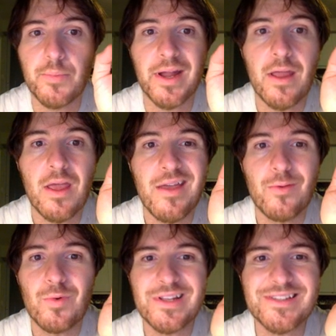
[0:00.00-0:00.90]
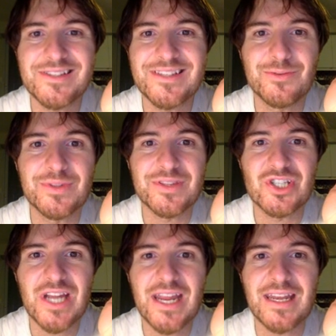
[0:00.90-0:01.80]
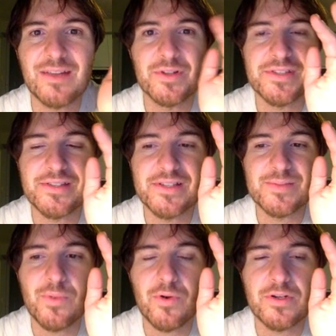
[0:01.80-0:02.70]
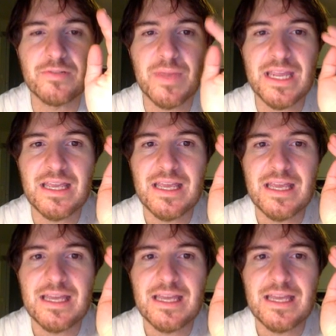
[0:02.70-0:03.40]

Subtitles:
But what is the deal with the shading? Well, it says exploring domain.